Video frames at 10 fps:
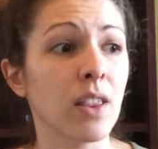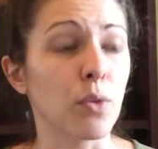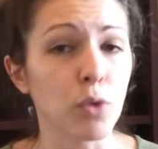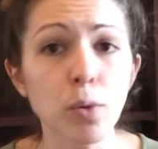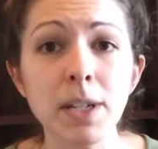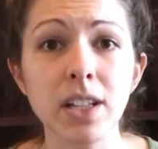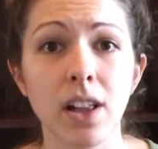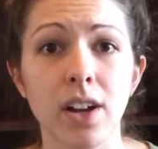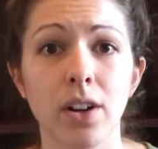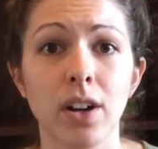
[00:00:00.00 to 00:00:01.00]
The room is
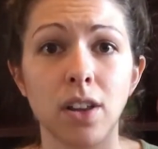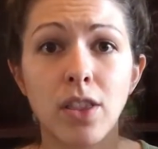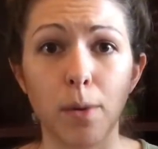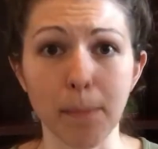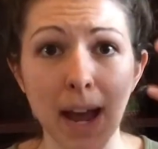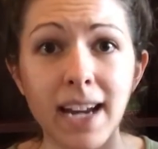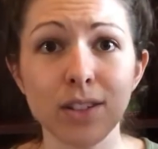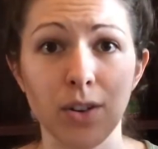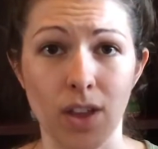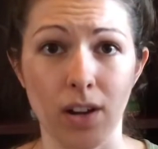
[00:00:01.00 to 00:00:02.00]
cluttered. Their
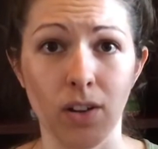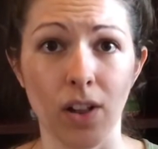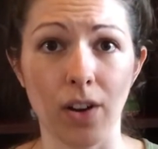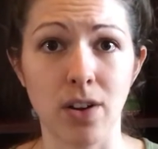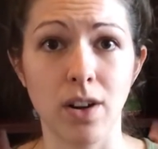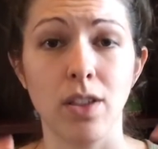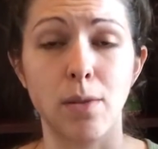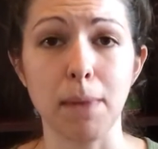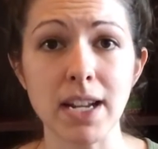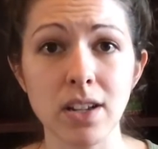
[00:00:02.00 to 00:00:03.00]
minds are then cluttered. They're
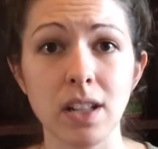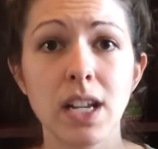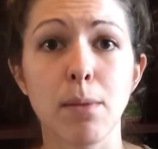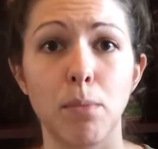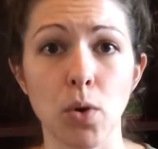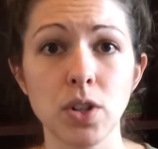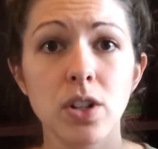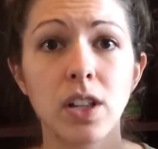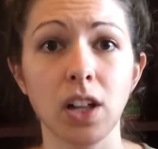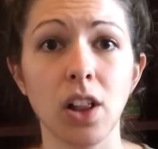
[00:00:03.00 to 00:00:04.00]
mentally,
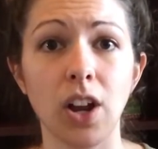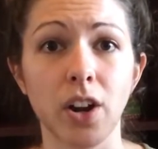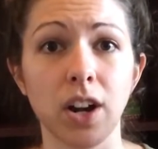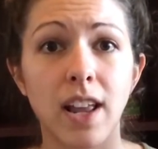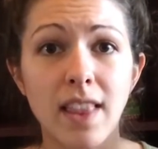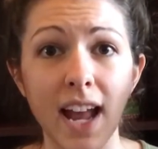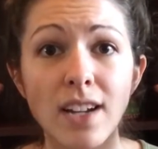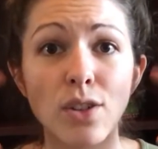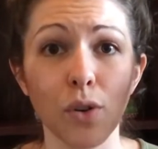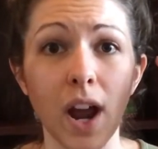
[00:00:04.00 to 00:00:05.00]
emotionally cluttered, and that
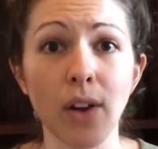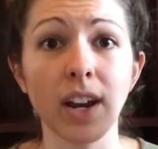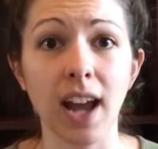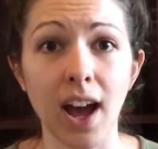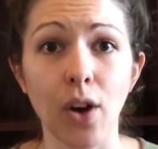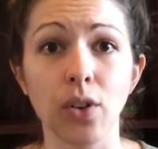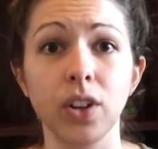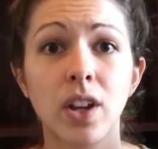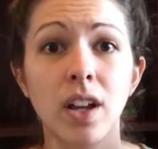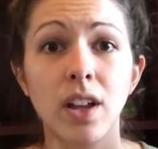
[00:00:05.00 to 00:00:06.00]
is crowding out
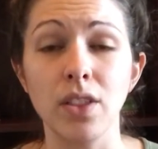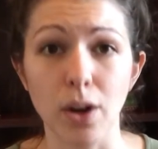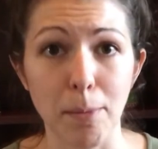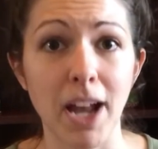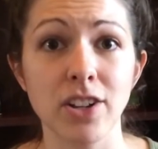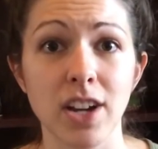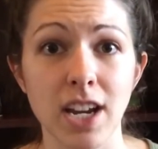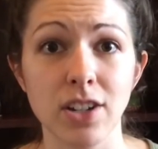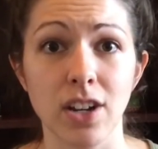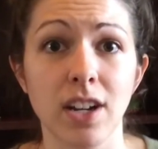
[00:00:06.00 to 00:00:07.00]
their
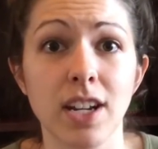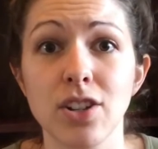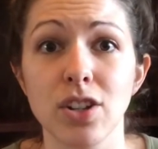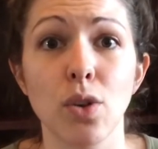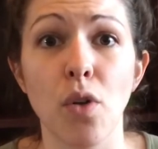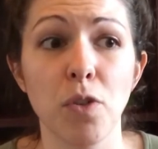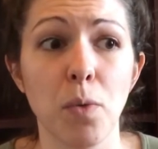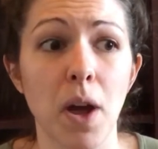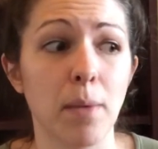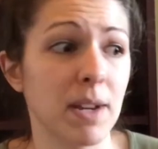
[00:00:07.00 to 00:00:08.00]
imagination. It's just
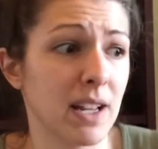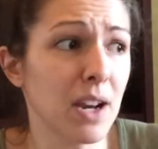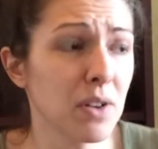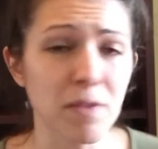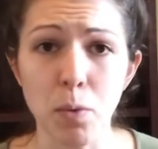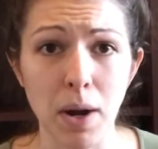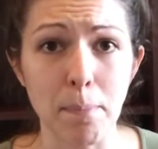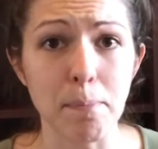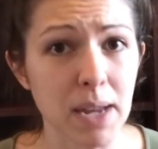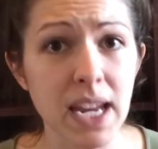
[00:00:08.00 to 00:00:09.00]
overwhelmed, and they don't even want to
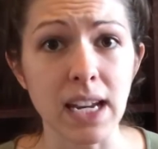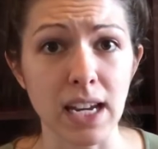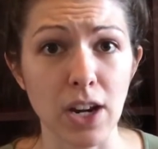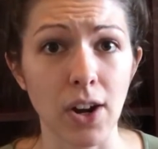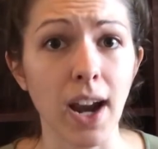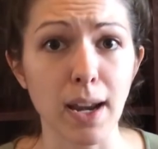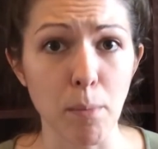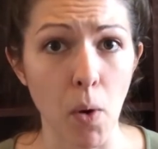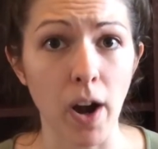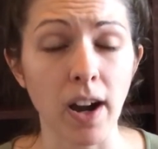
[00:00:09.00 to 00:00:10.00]
be in here
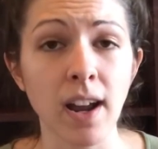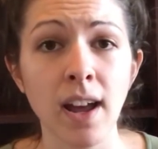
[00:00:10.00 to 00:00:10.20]
anymore.